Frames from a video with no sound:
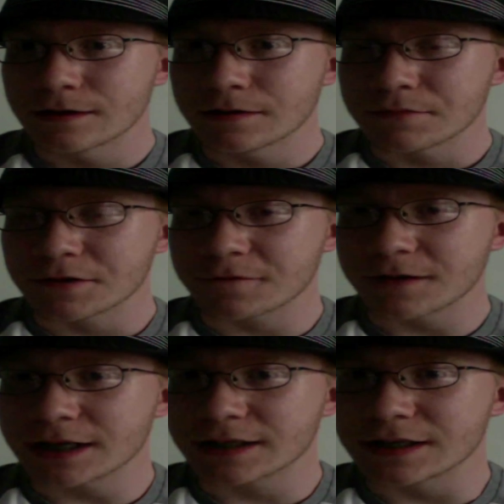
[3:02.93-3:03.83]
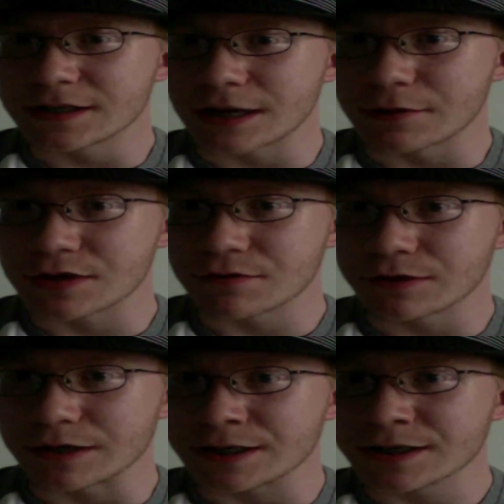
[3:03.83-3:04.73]
but the fact is I was
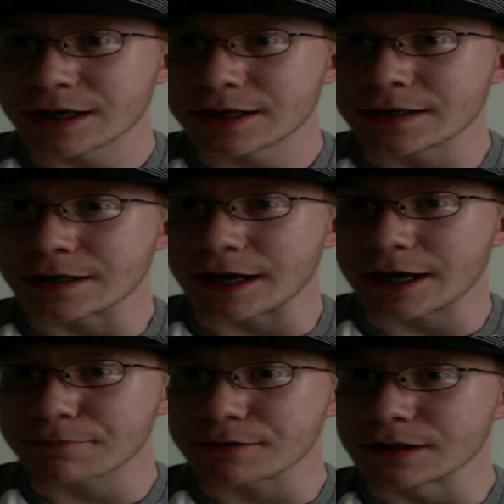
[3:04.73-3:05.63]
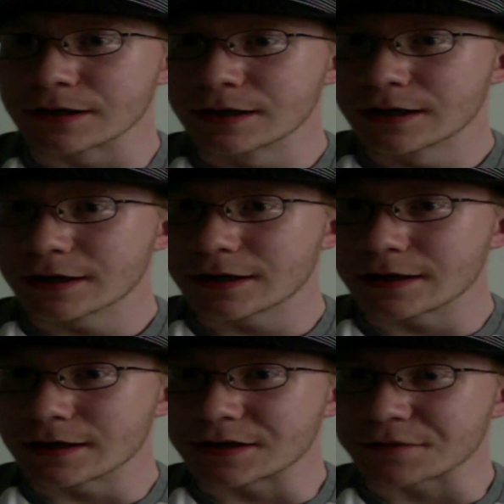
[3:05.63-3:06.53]
really excited and happy
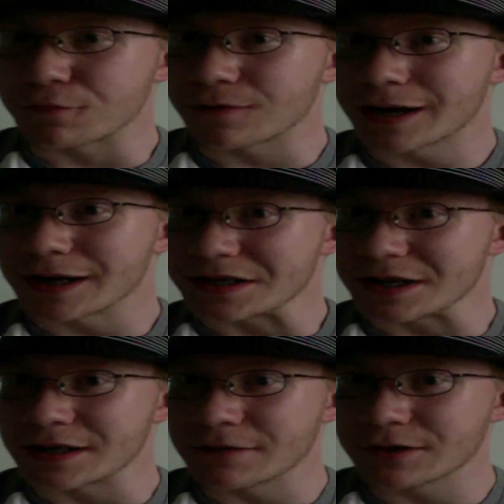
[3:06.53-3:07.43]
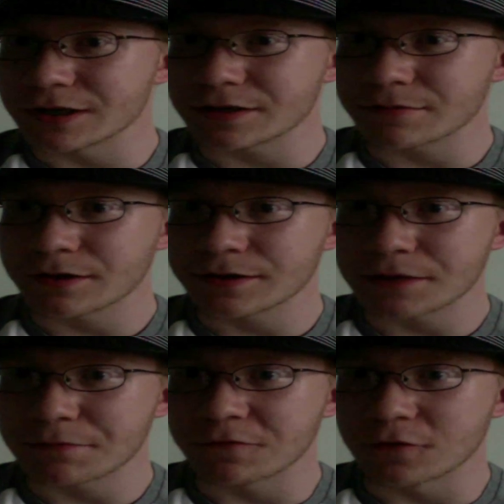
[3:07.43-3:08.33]
and surprised. I had never done something like
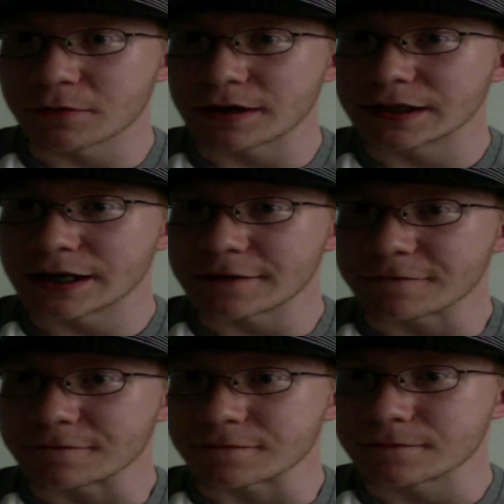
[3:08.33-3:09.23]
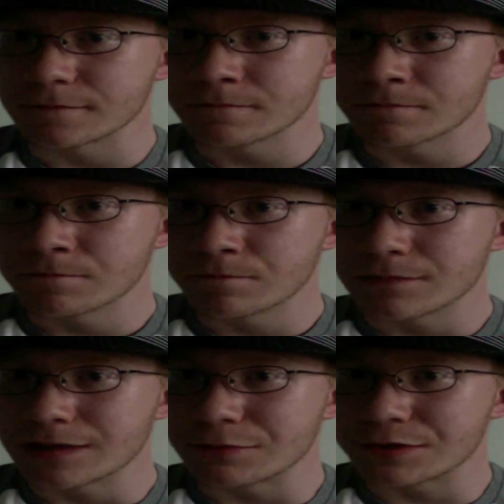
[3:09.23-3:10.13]
that before in my life.
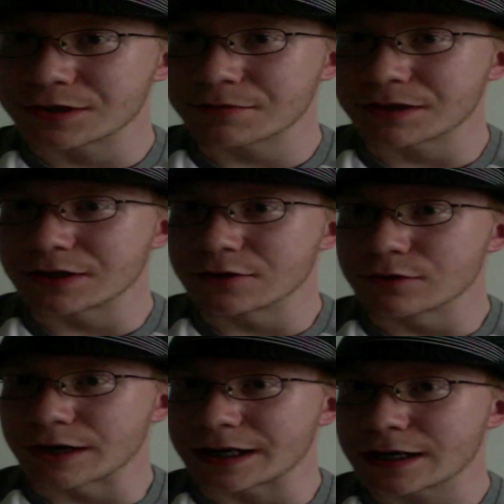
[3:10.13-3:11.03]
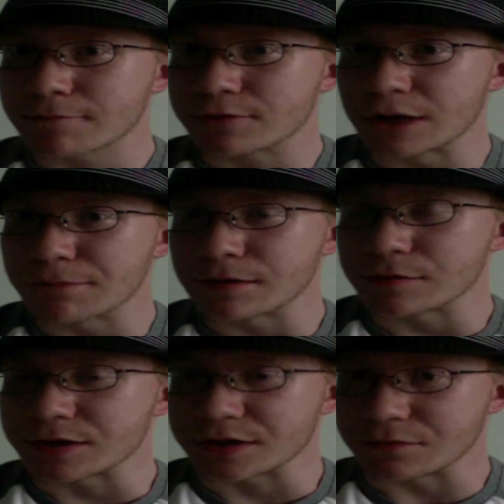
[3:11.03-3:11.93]
It was just something new, and I kept up, and it
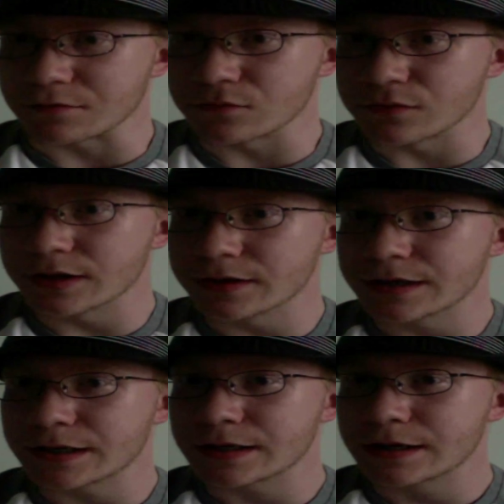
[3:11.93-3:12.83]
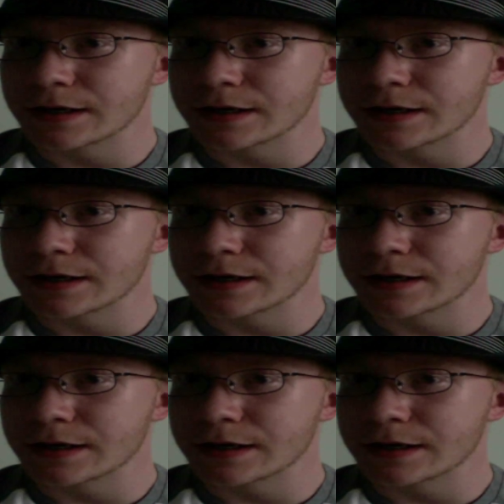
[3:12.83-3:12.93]
was just a really,